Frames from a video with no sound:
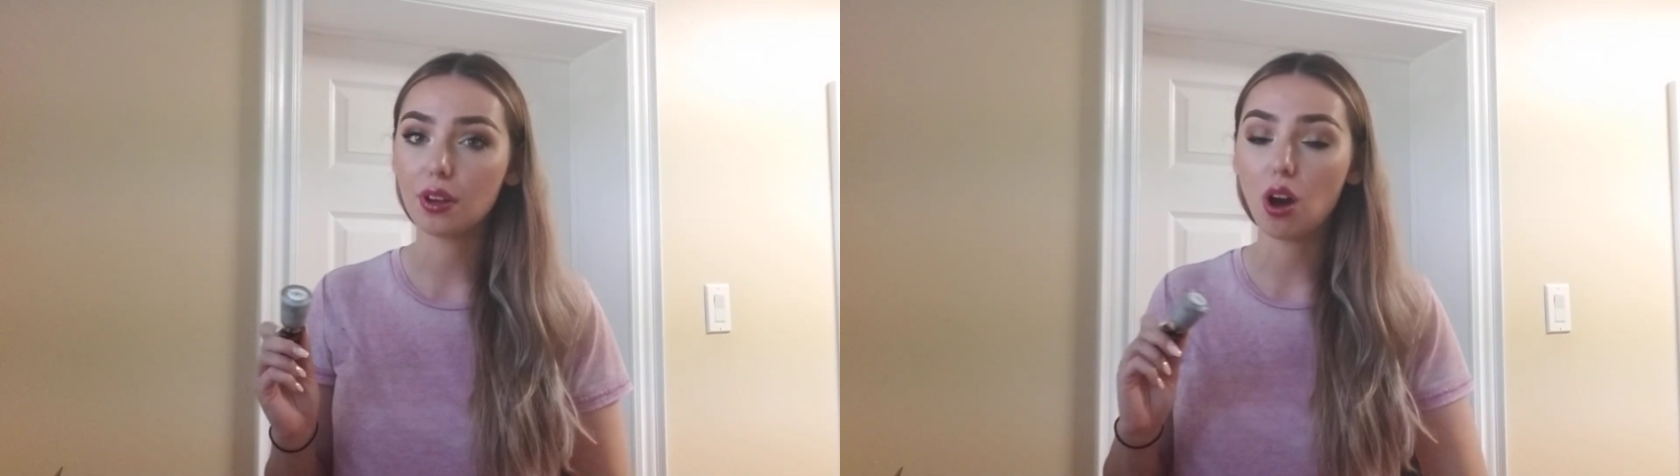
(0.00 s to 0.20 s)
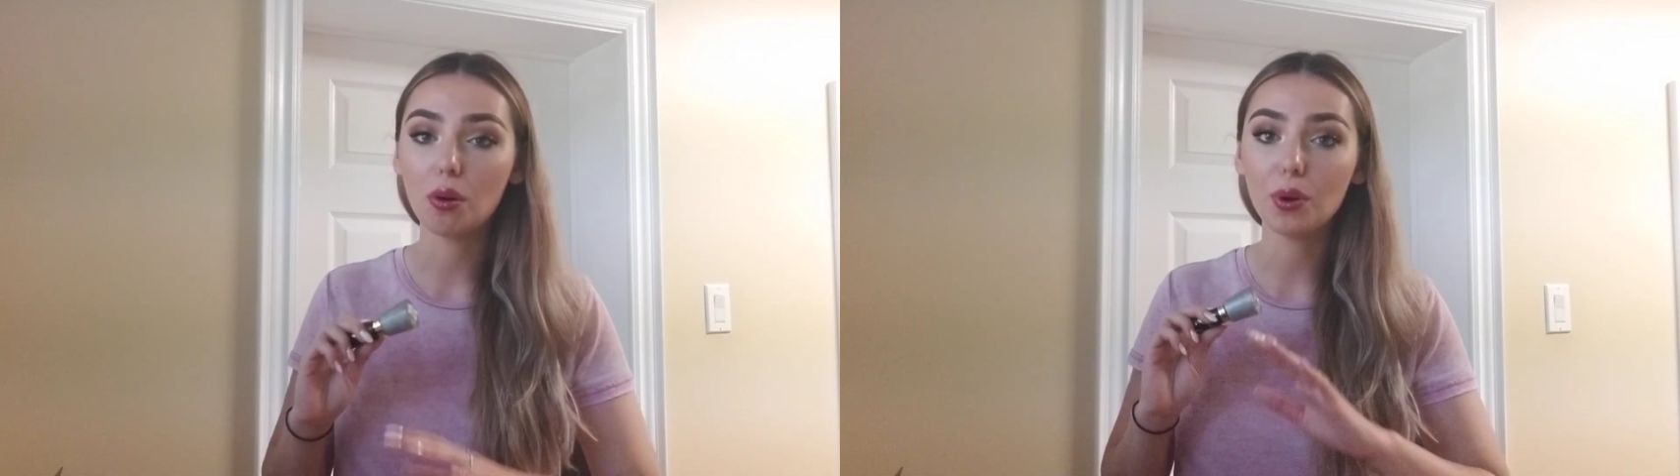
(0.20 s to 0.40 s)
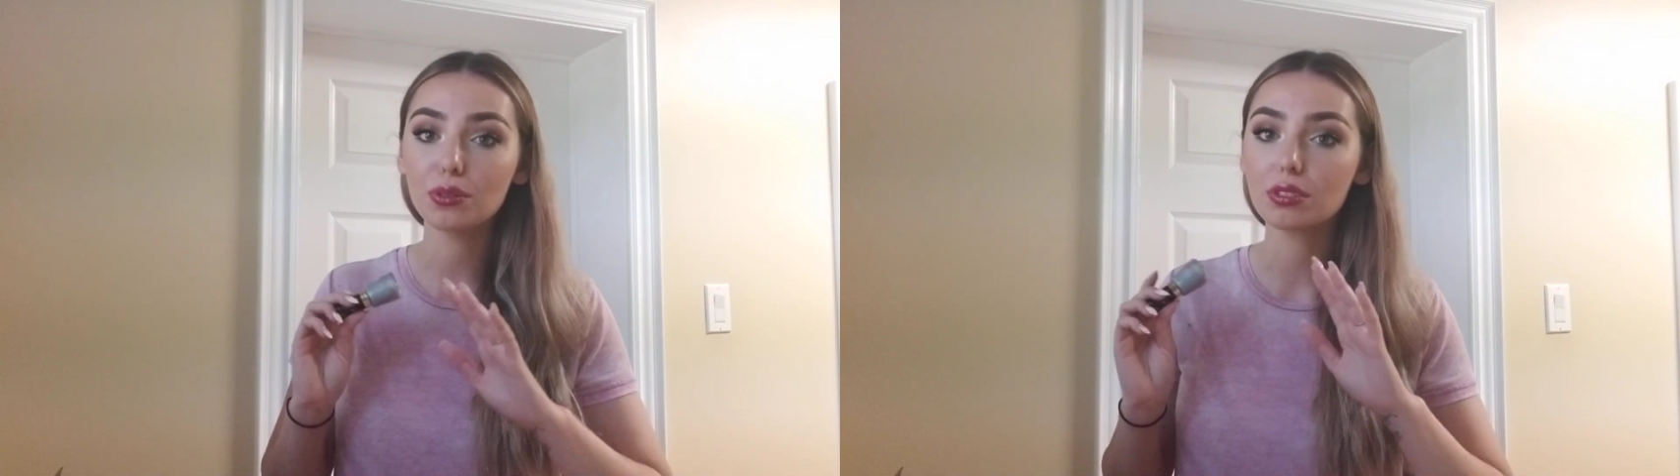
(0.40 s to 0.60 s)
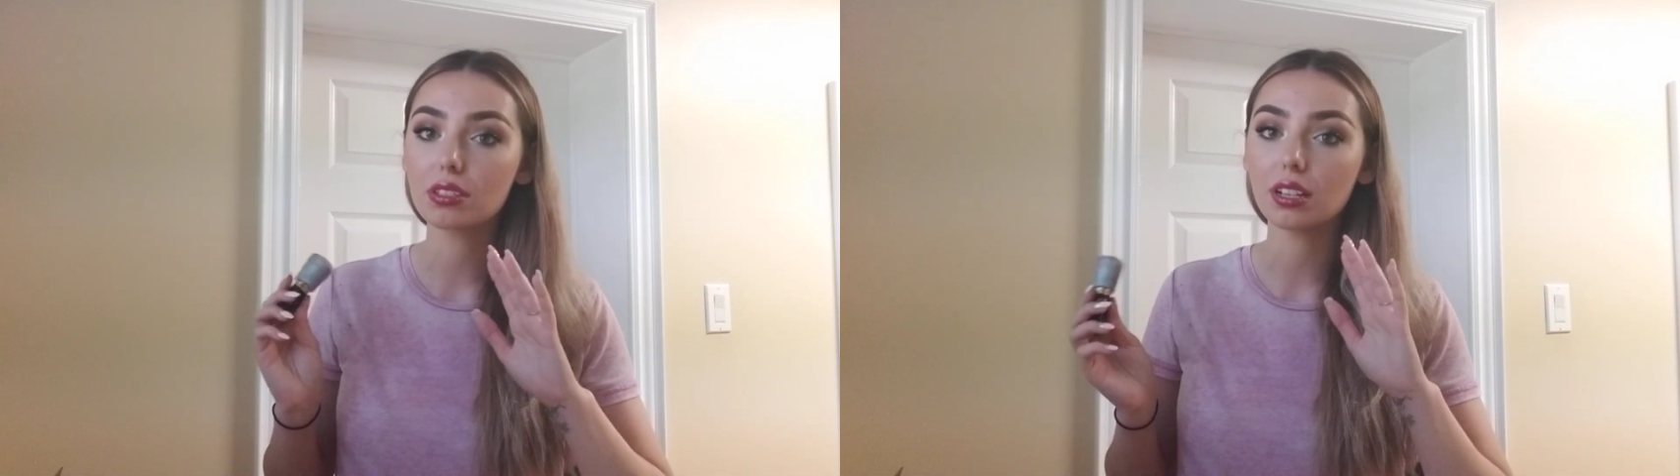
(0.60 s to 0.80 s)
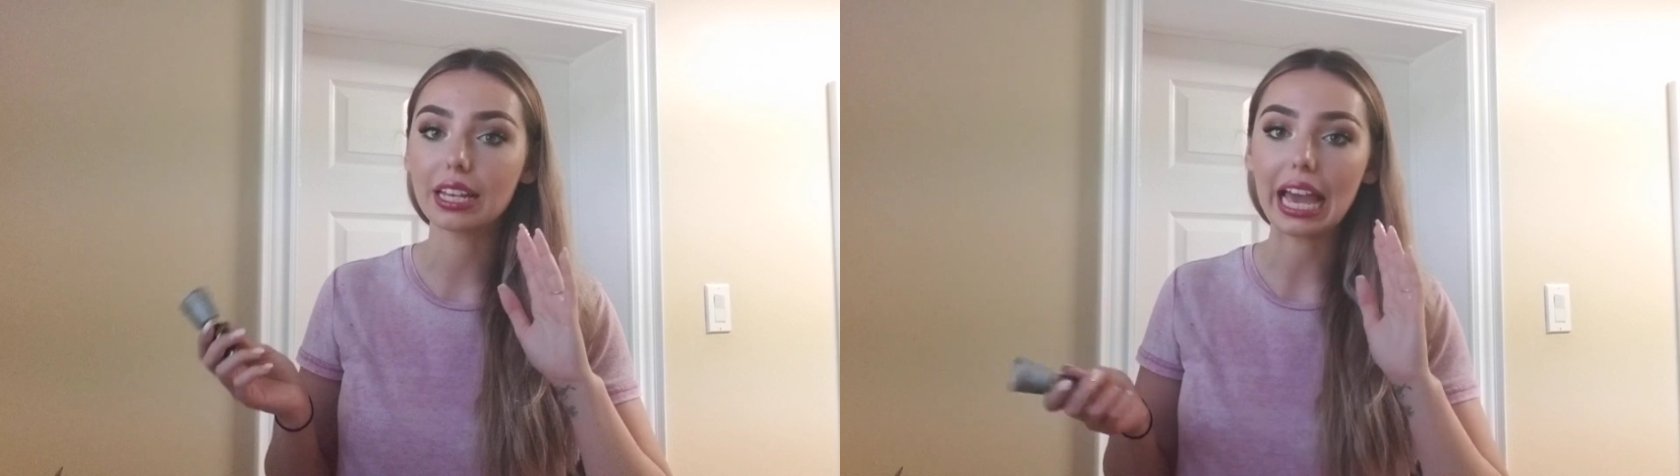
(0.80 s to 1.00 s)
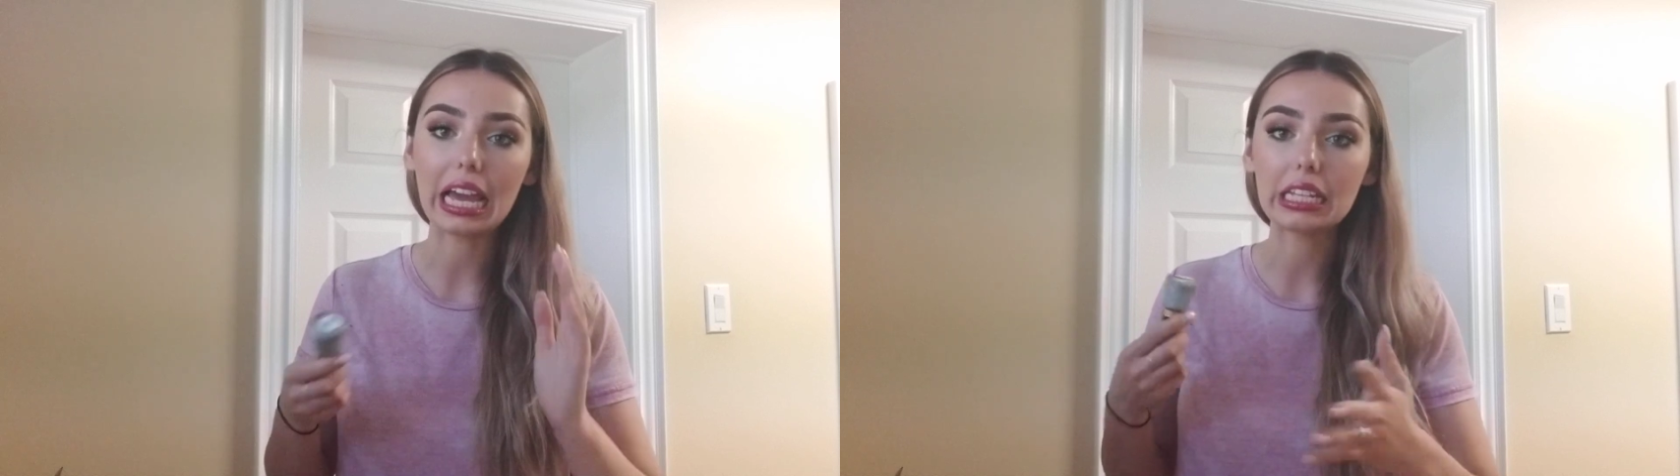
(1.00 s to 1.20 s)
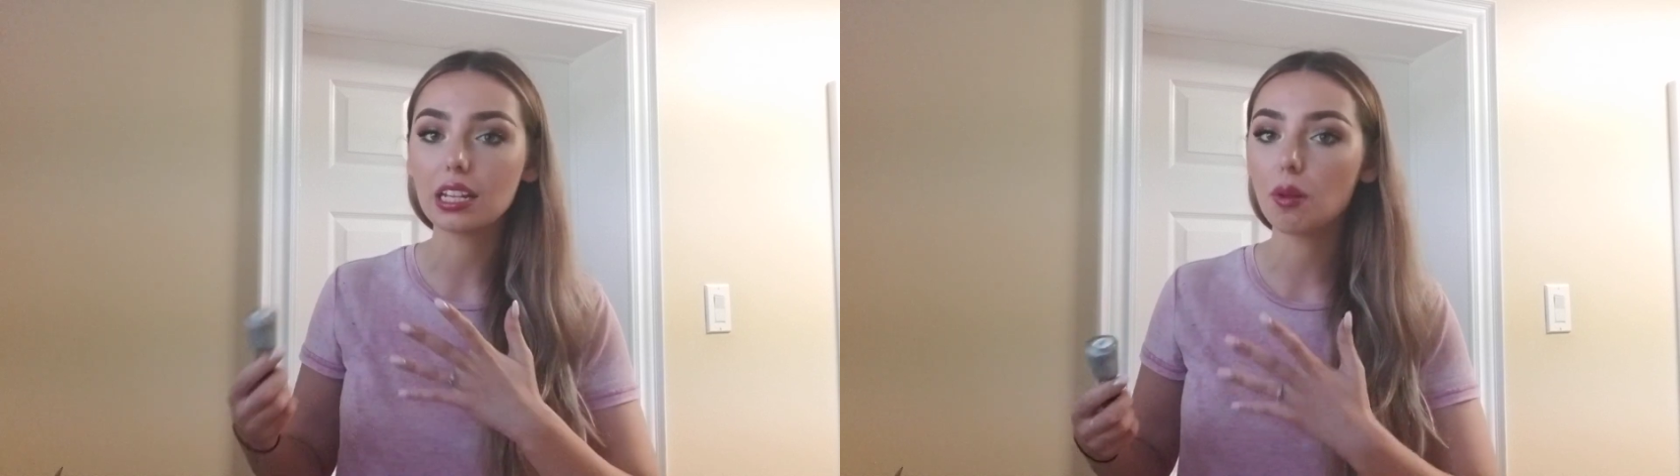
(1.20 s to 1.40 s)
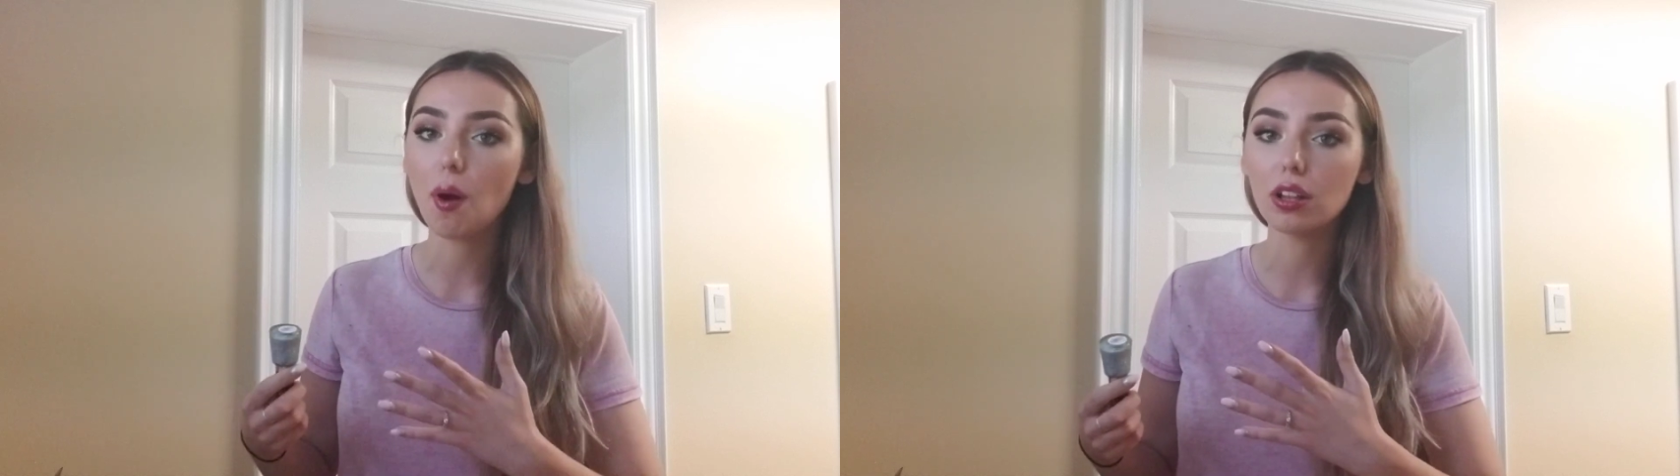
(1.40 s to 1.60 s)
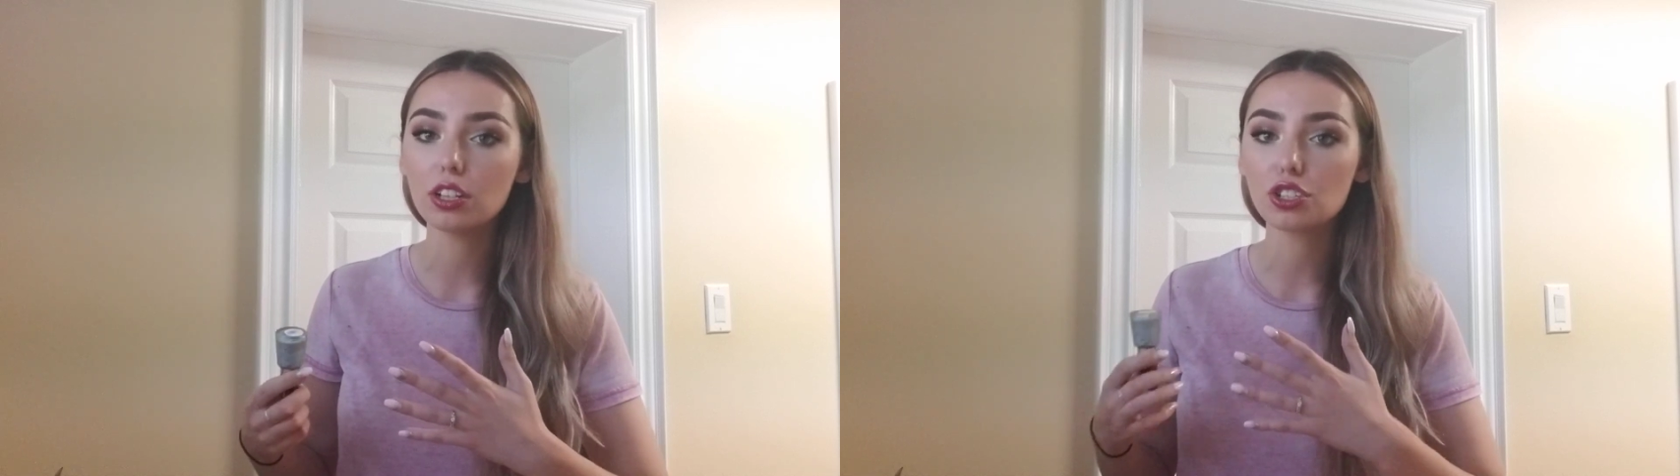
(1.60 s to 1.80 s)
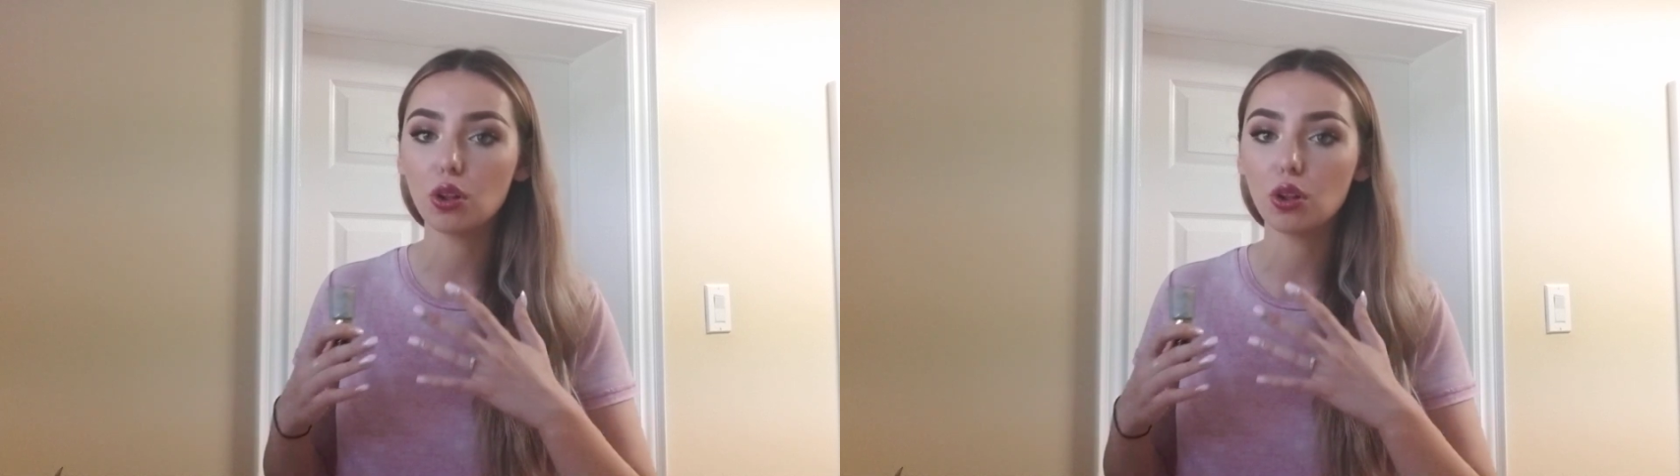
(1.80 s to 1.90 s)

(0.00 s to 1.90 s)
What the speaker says: almost like any nail polish.